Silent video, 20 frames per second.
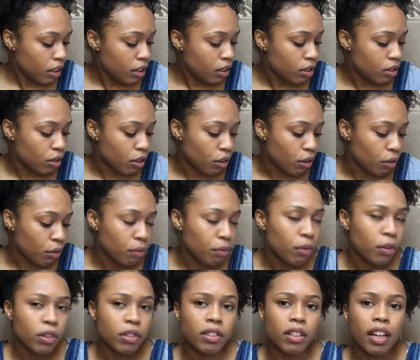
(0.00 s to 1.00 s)
So
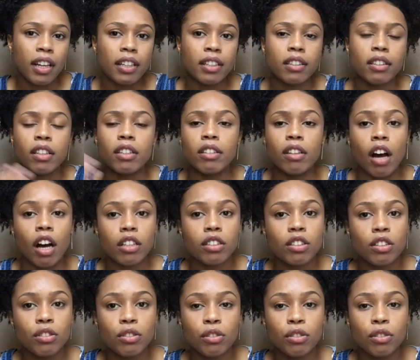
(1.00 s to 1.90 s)
for like the not to